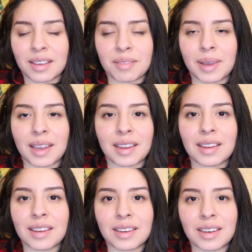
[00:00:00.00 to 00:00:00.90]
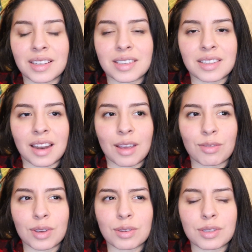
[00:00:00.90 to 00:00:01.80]
my nieces and
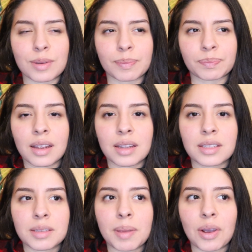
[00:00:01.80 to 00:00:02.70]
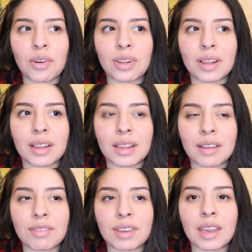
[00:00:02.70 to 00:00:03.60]
nephews. It's about
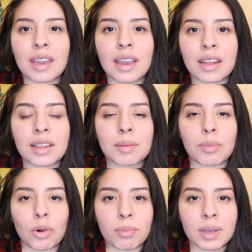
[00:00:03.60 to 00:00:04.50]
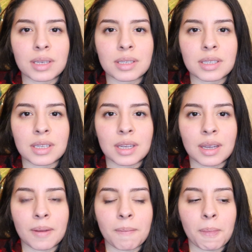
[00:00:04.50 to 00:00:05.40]
living in the moment,
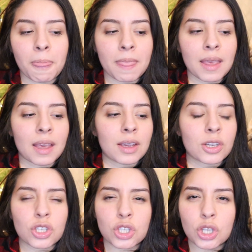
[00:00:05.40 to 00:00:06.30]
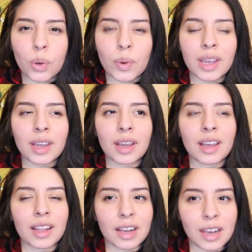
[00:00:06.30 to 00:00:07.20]
showing
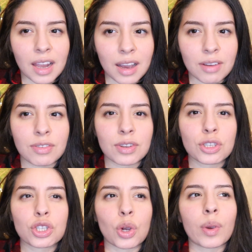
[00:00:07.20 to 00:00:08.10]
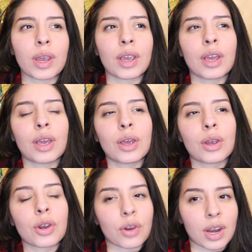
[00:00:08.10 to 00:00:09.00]
love, showing
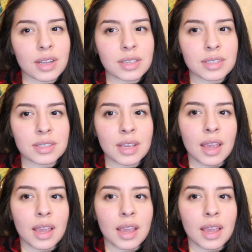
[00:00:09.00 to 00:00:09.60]
grace,